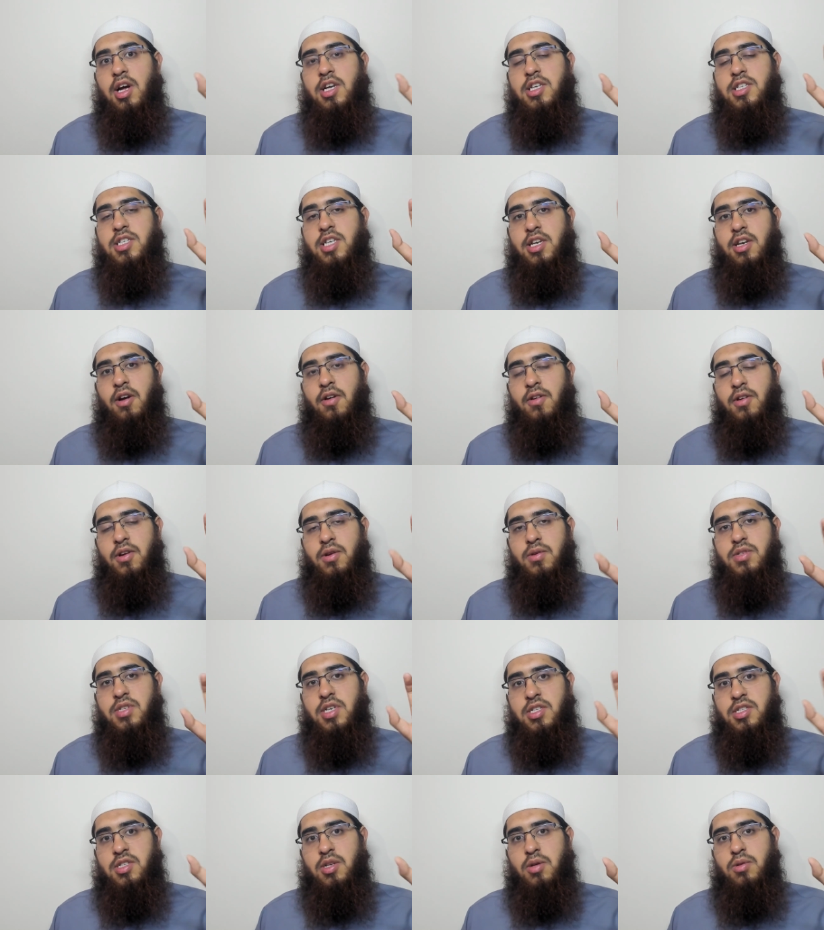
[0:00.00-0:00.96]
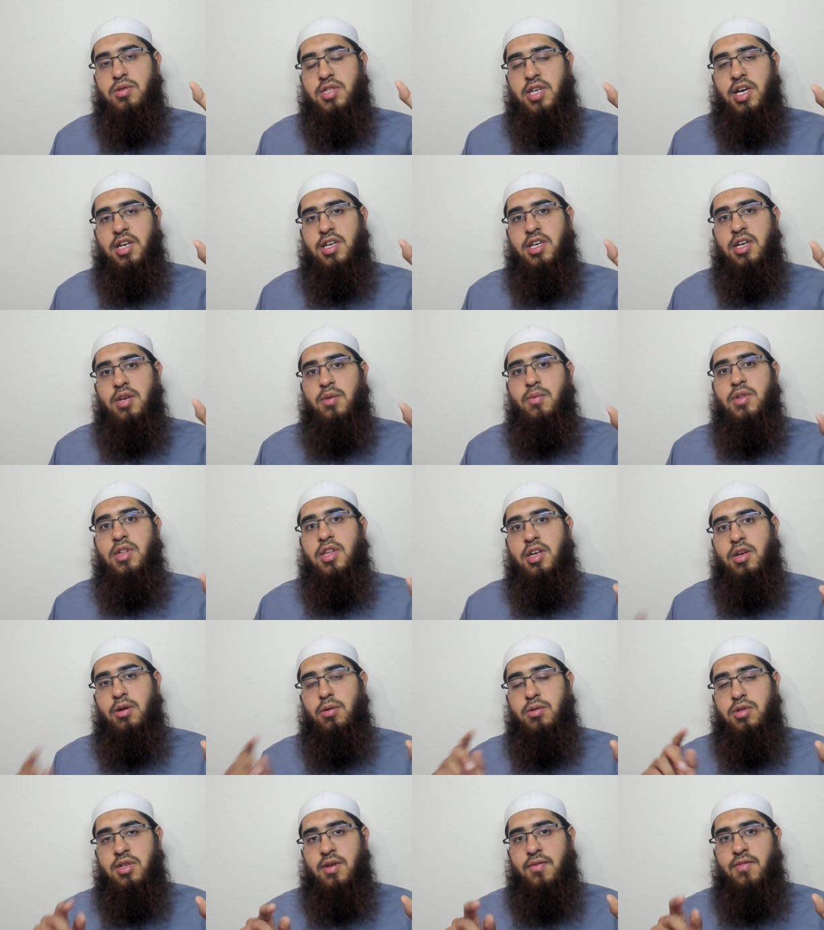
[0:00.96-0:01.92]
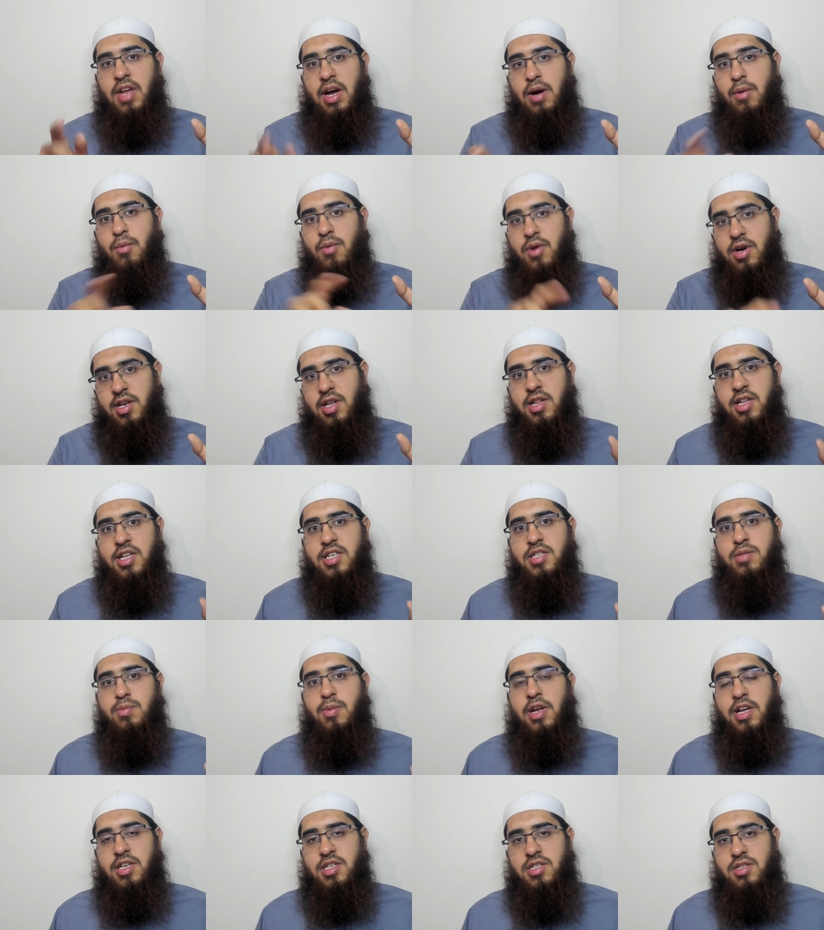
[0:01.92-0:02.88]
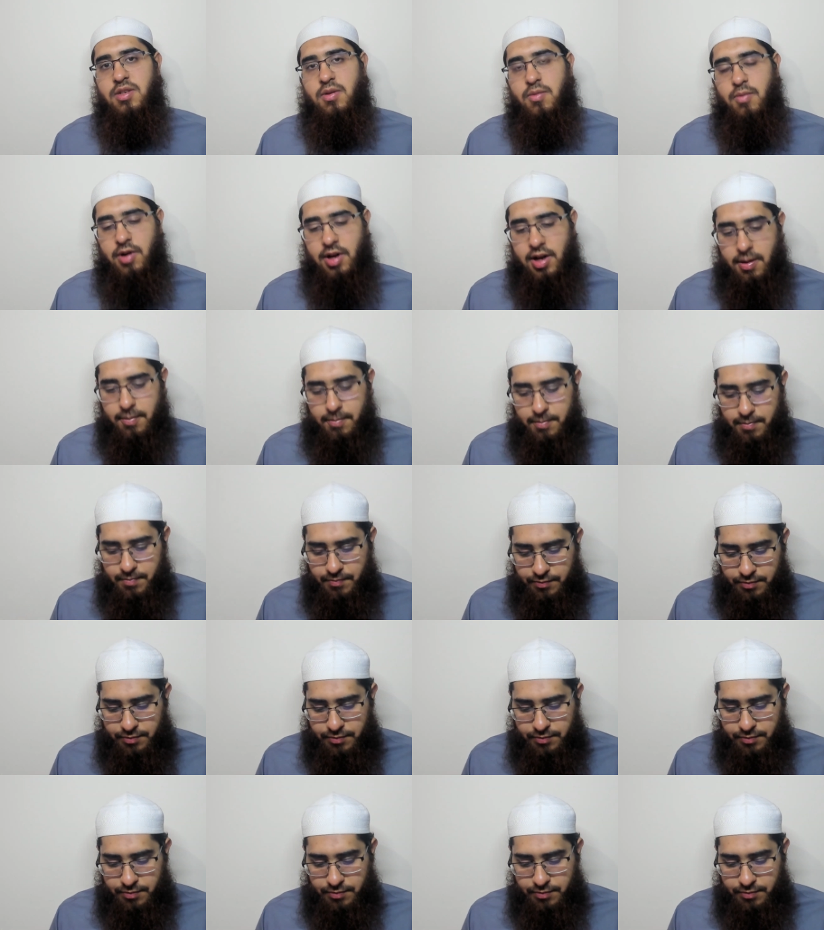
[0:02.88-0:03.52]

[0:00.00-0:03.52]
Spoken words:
scenarios associated with the use of that word in this place, right?